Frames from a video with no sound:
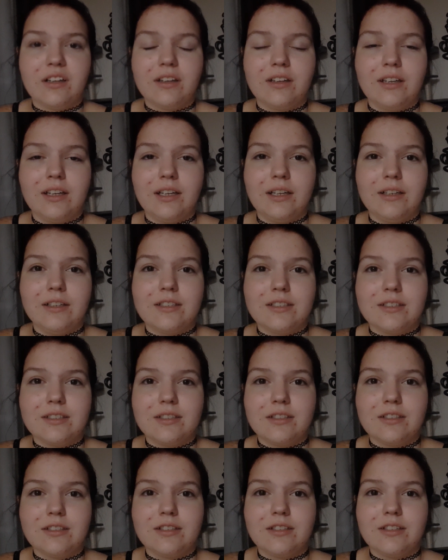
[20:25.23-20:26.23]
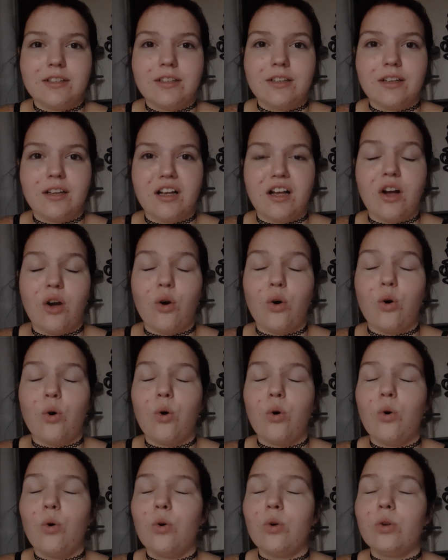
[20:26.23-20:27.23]
and
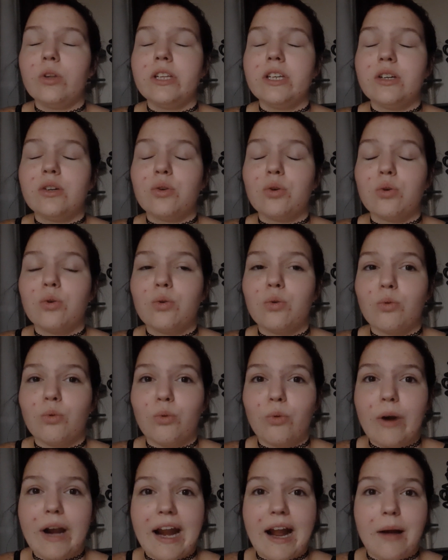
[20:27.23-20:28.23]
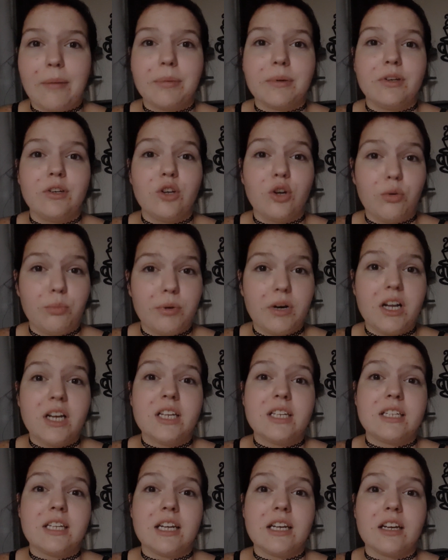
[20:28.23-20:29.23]
holy crap, no pun
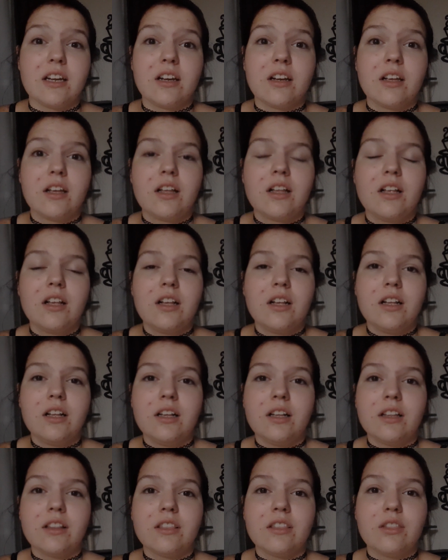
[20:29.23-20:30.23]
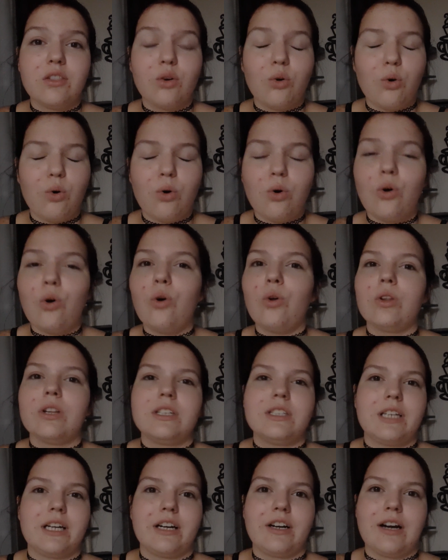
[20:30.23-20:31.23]
intended, the whole
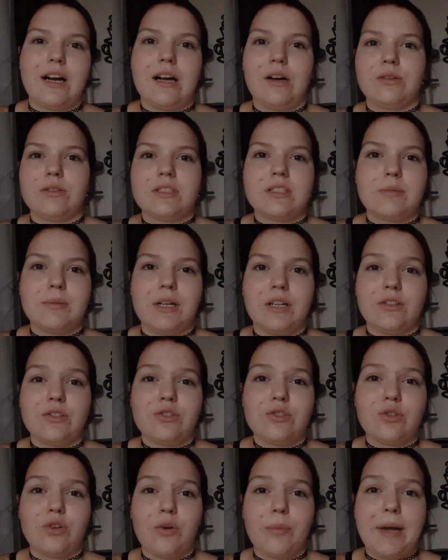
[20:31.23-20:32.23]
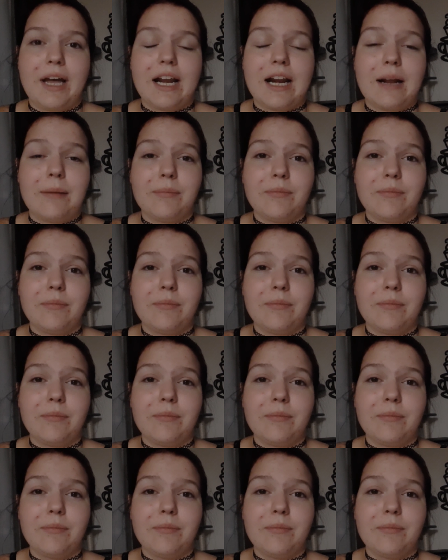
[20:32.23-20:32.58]
entire house smelled so bad.